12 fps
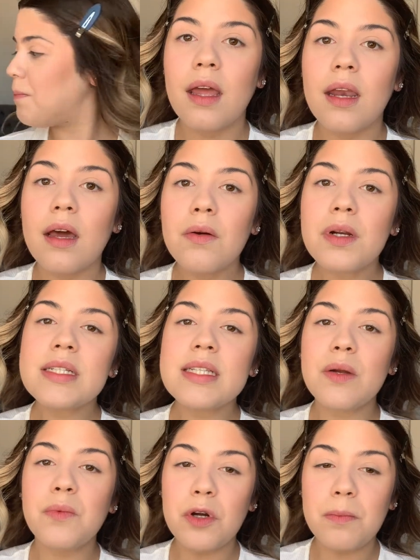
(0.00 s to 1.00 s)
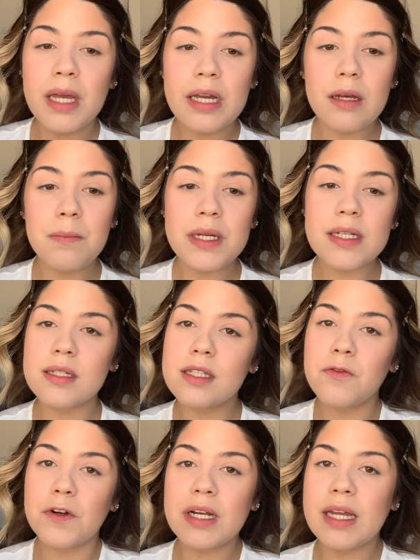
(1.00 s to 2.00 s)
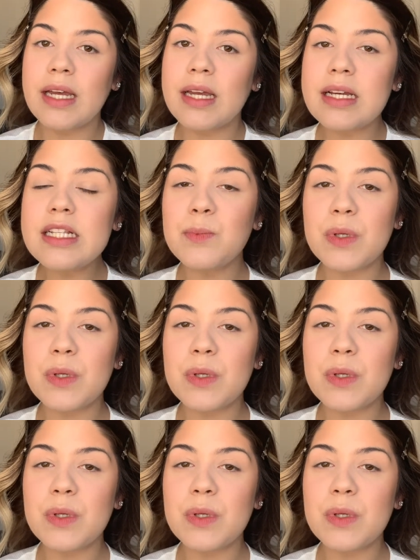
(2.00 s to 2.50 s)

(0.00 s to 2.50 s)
And I don't want to say real makeup because it's for kids,